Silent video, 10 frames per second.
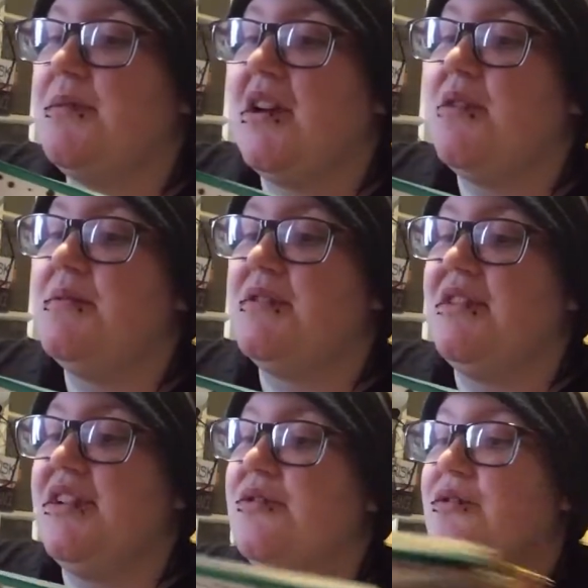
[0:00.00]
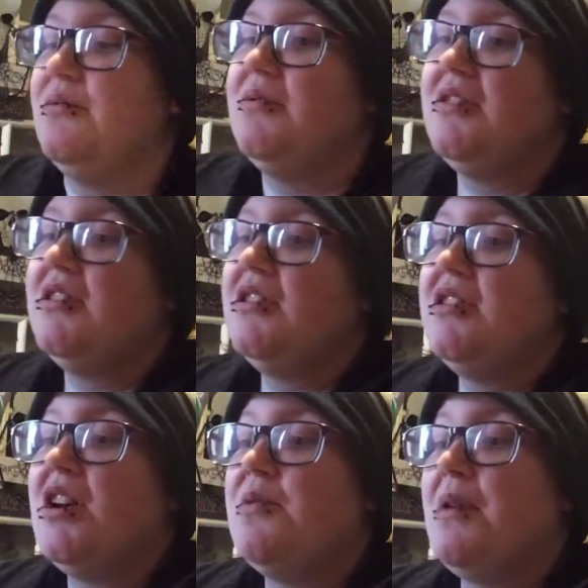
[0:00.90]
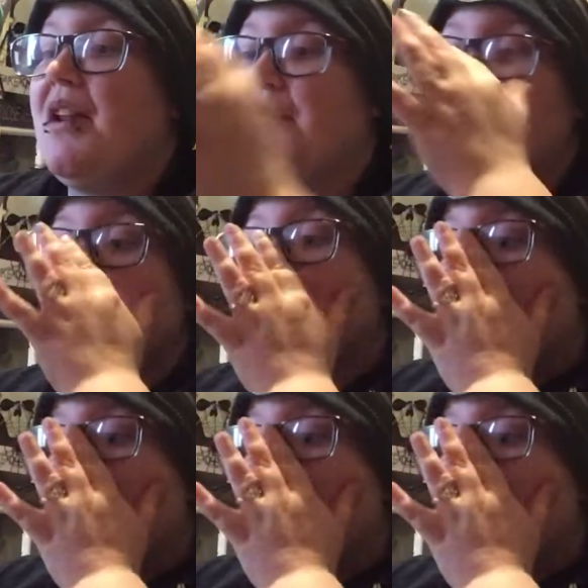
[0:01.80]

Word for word: but I hope it's really cool. Hope I love it.